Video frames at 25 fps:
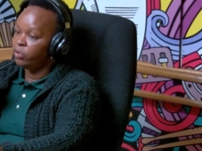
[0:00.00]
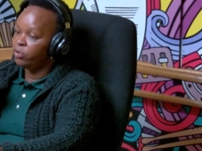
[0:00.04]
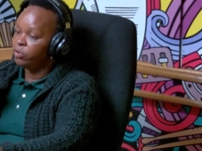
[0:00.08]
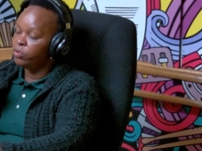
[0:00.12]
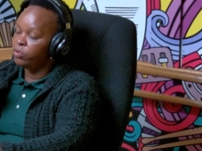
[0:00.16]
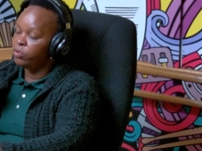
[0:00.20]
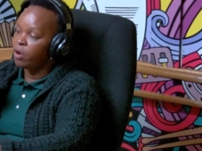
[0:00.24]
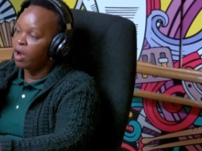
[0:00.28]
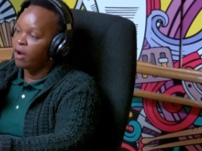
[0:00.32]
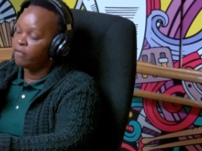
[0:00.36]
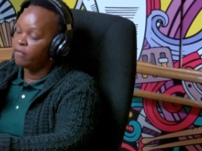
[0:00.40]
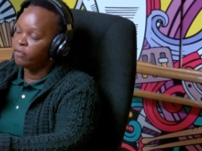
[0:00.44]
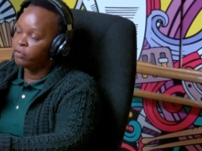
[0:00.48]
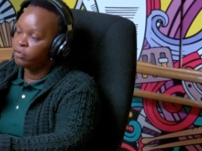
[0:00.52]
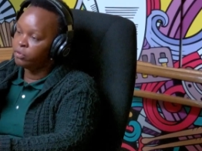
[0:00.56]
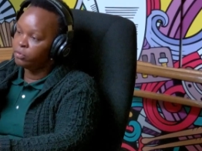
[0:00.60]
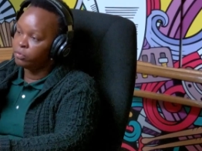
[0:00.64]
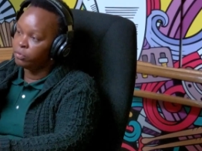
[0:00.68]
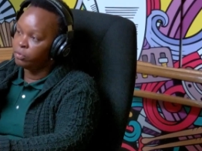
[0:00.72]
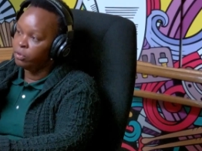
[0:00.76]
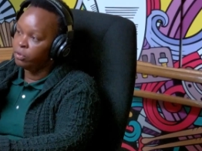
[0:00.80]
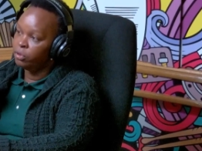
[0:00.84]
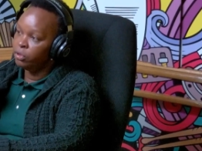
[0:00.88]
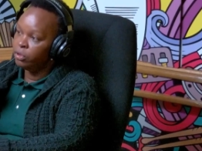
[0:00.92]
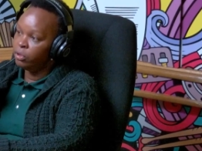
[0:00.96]
you you have
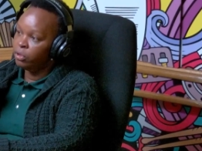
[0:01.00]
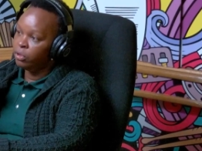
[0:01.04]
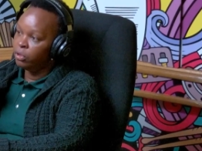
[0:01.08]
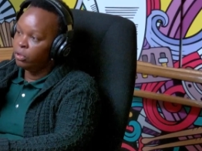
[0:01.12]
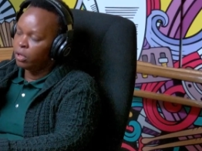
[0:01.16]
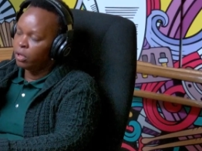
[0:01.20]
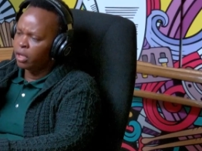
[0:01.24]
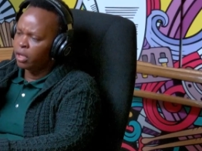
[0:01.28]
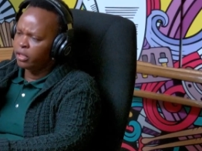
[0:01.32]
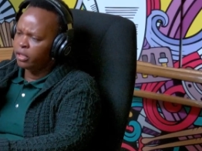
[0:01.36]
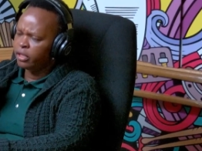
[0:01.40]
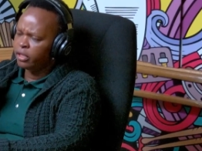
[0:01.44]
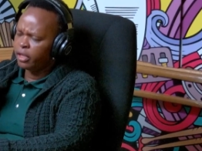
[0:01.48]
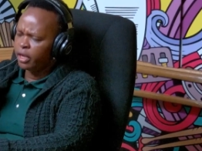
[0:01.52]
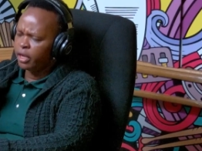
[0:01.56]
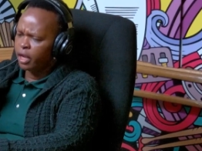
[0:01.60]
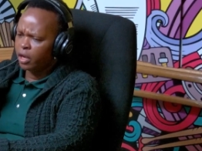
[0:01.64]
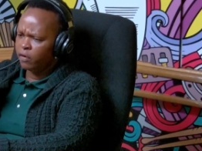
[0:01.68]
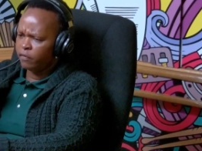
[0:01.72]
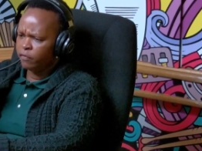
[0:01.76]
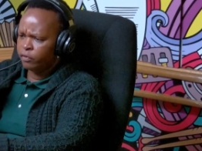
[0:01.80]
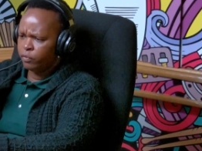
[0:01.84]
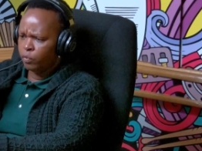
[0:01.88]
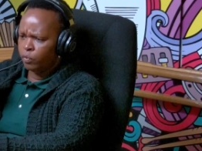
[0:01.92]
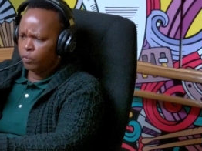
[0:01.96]
to they kind
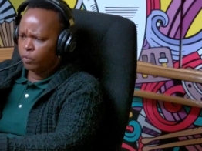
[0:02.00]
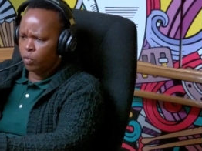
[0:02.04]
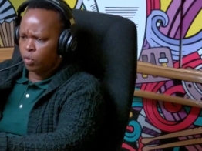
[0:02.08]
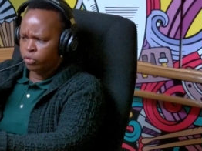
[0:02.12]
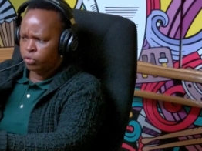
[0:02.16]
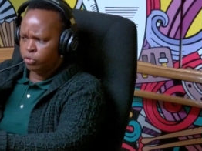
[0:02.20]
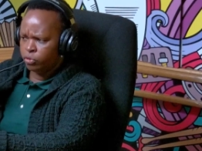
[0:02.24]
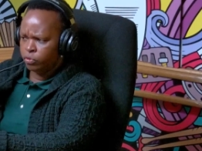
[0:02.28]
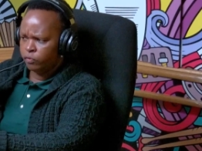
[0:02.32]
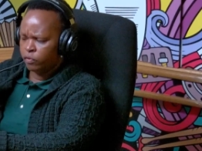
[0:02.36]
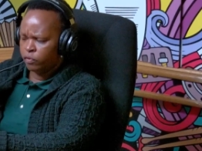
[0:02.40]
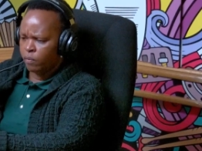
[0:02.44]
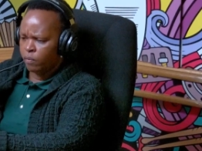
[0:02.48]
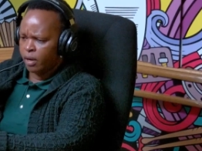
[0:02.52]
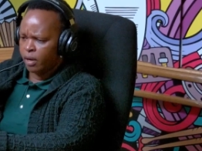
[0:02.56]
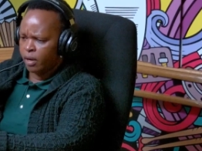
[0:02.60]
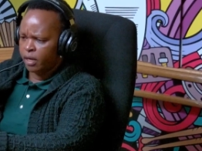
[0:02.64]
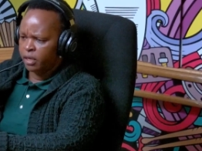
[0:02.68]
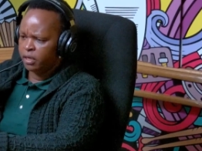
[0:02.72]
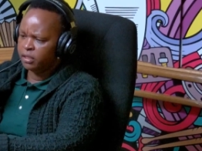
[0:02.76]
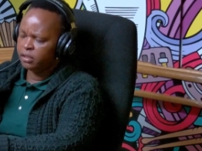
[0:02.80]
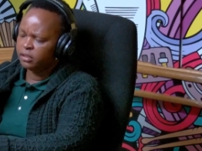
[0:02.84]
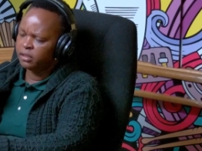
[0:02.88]
of watch you from a